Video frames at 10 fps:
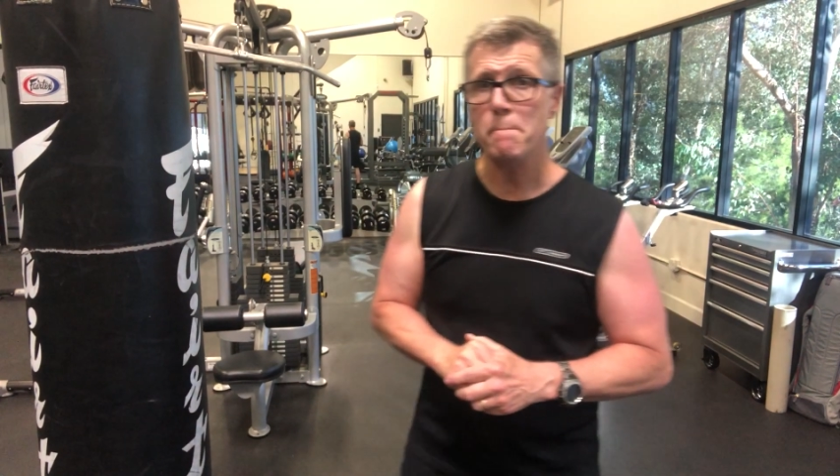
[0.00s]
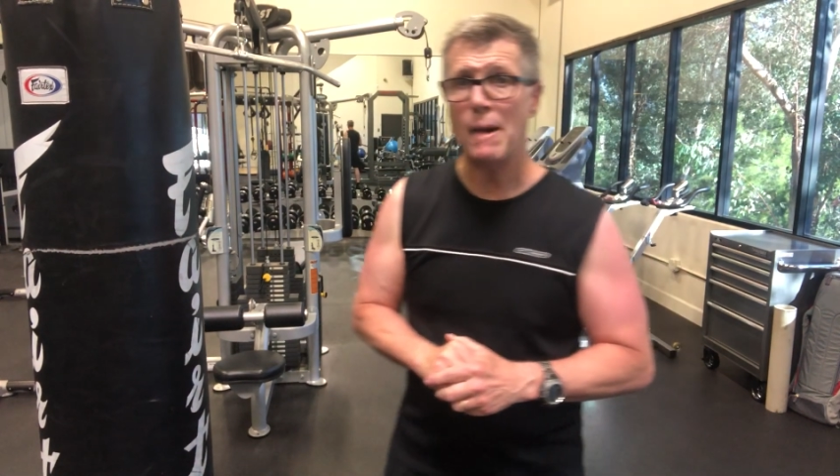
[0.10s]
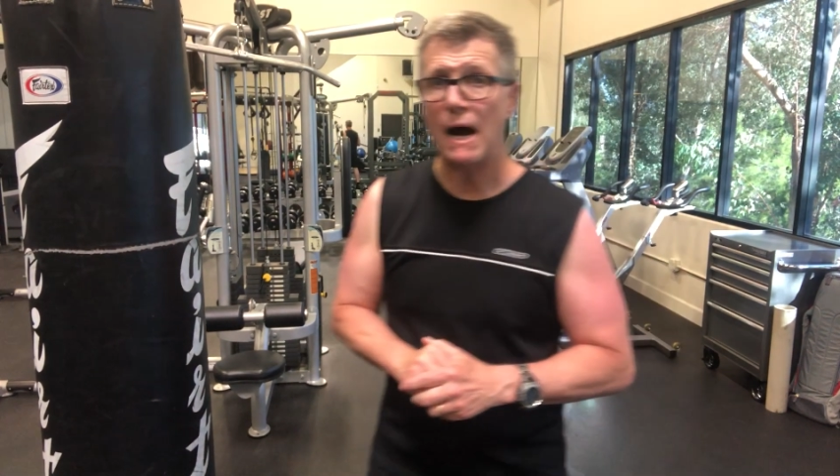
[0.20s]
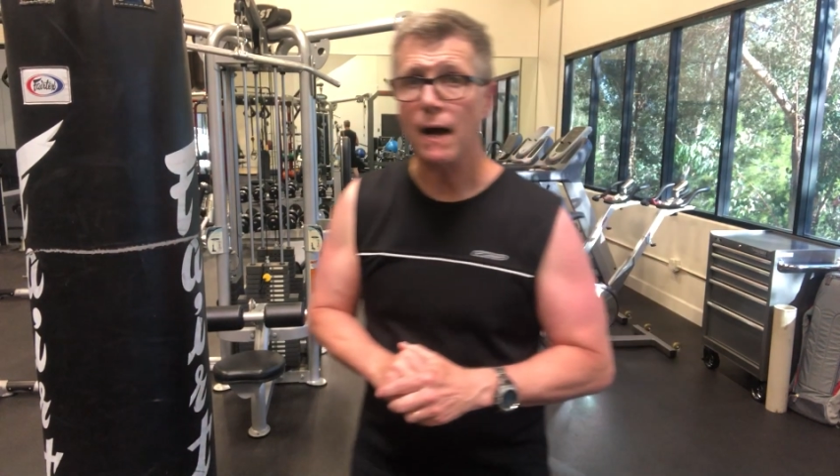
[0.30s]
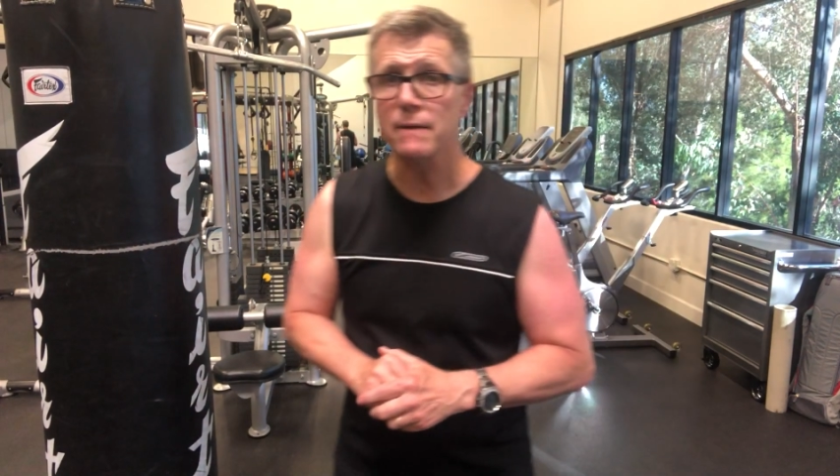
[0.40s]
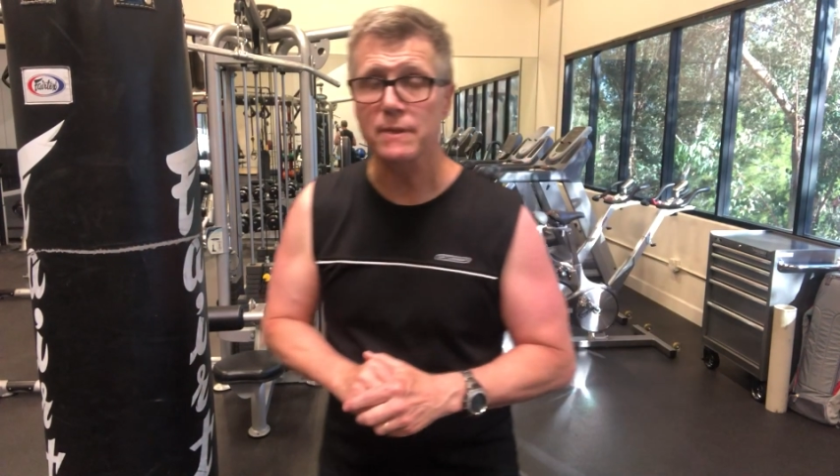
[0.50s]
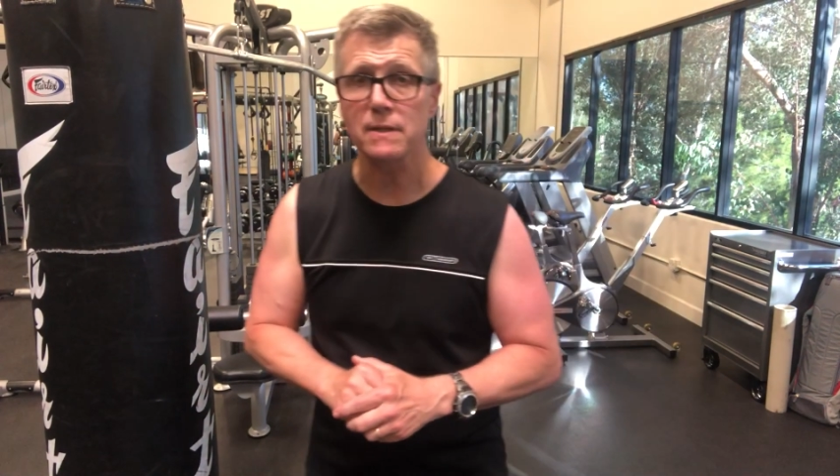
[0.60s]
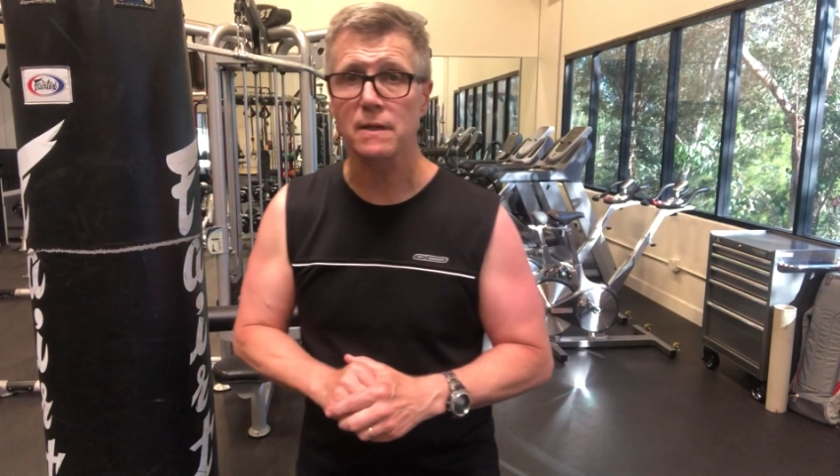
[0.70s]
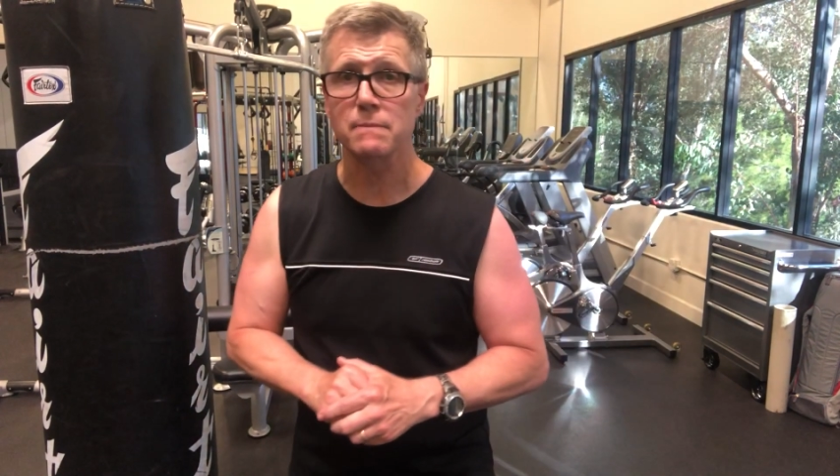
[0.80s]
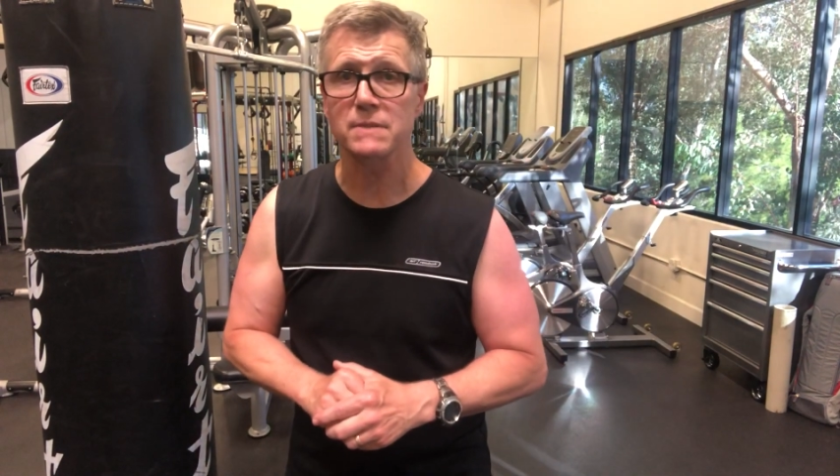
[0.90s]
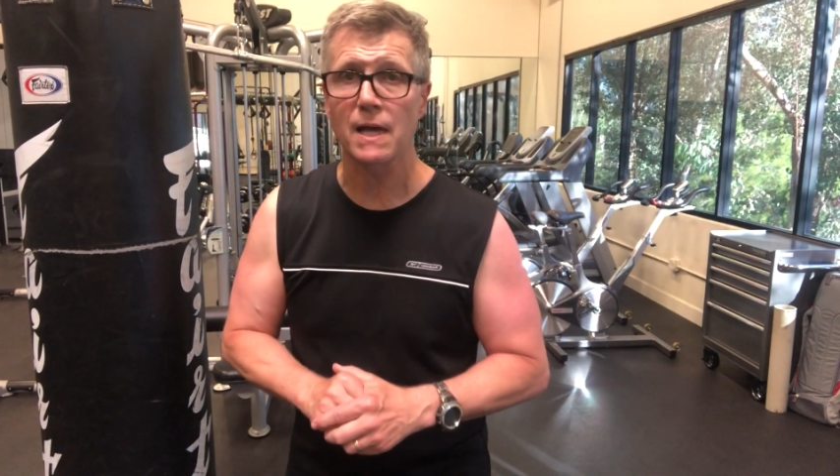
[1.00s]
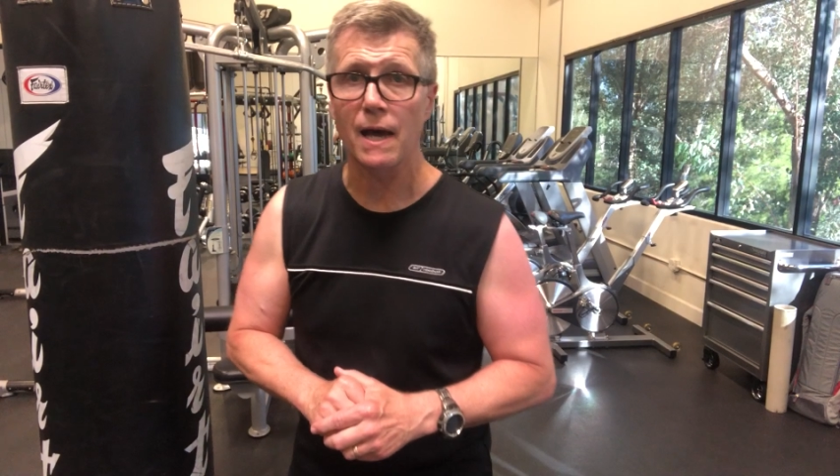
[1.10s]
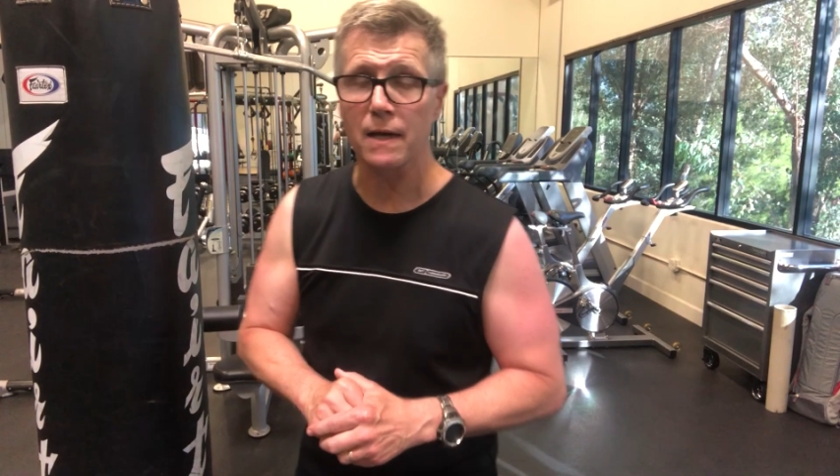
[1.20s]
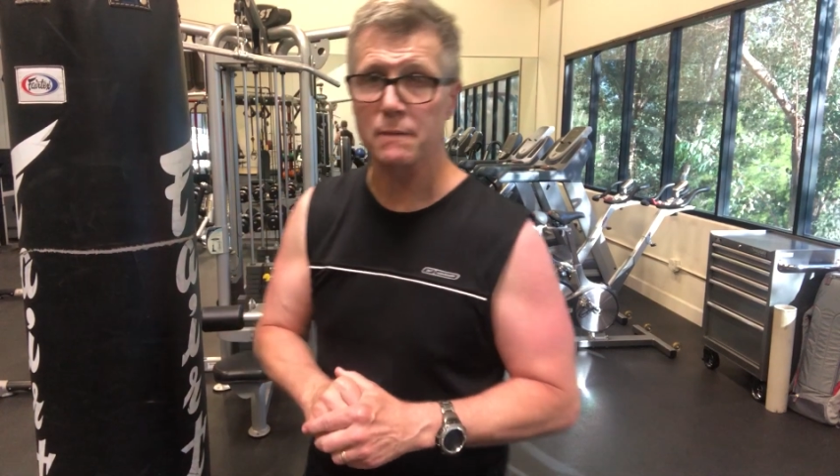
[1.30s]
Bas that comes out